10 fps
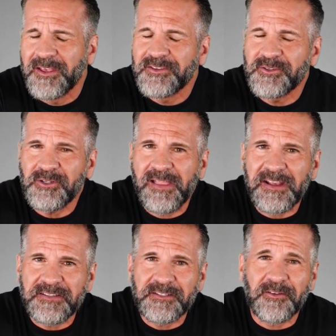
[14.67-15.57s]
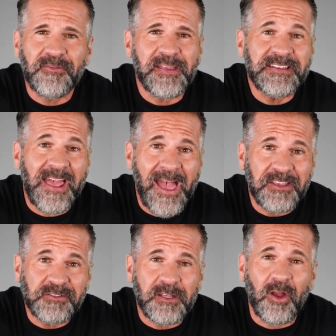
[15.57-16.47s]
Sutolex is a
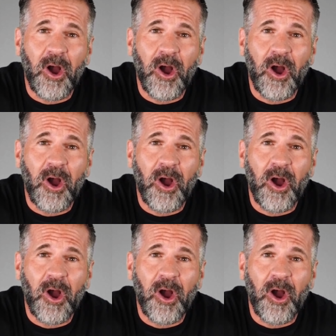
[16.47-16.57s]
fantastic